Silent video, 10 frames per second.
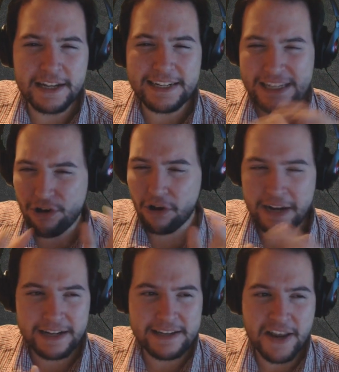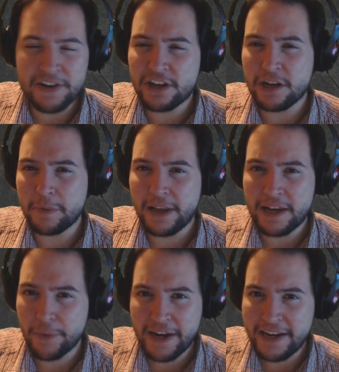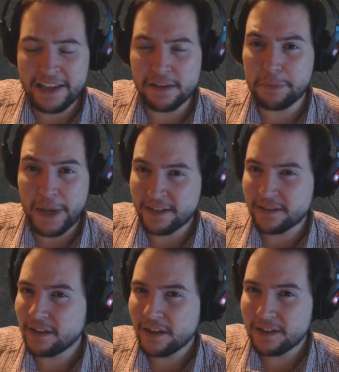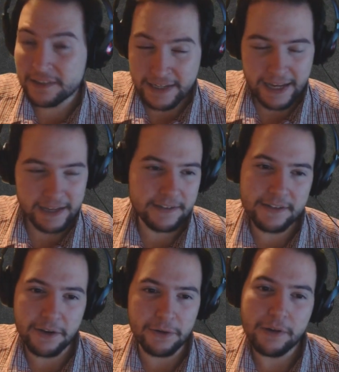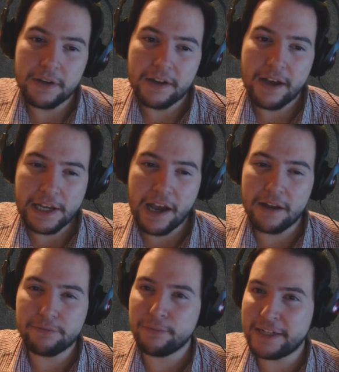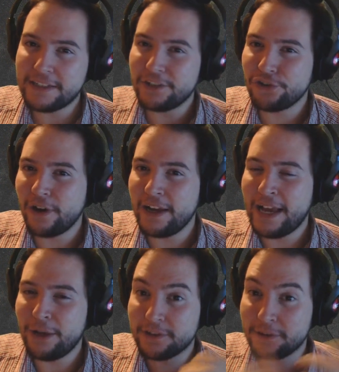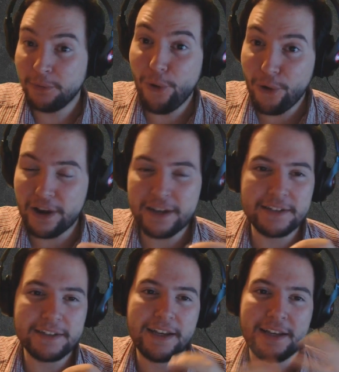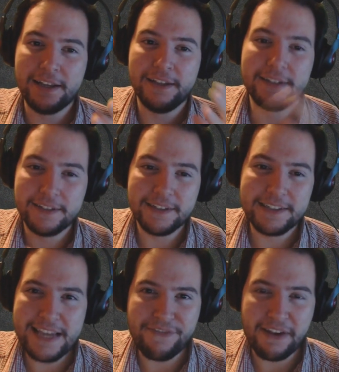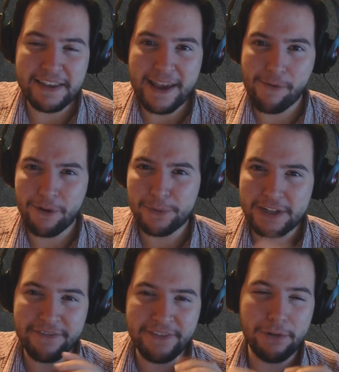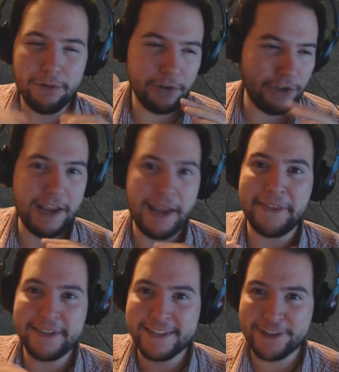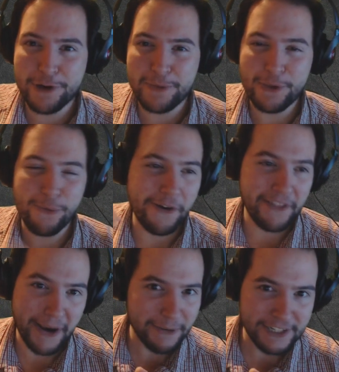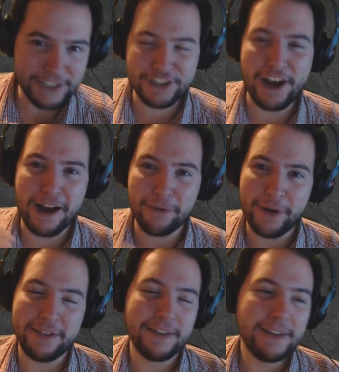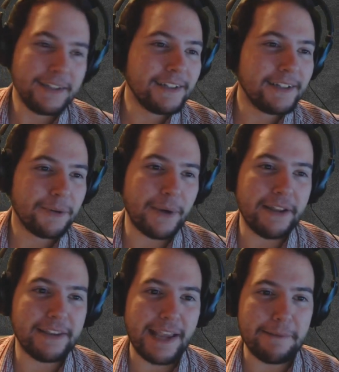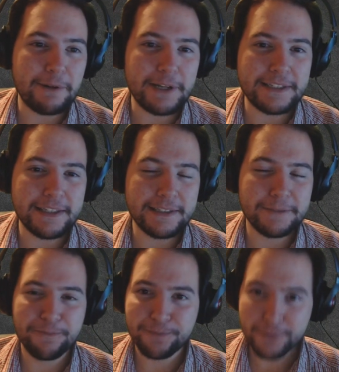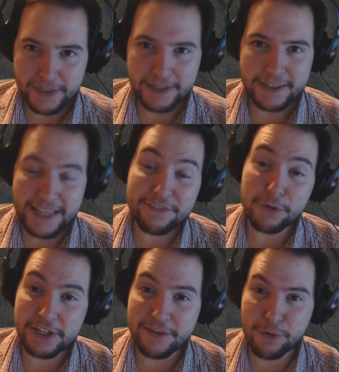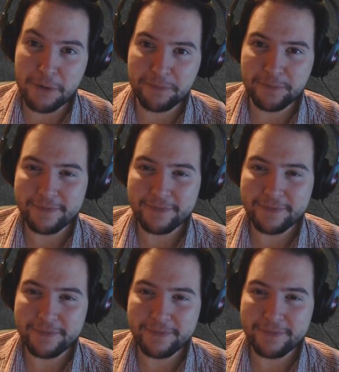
It's not necessarily going to be anywhere near the best deck, so I can't wait to try out some more and see if I can get one which I feel, yeah, this is going to be the one that I'm going to start with when the game releases. Thanks for watching, everyone.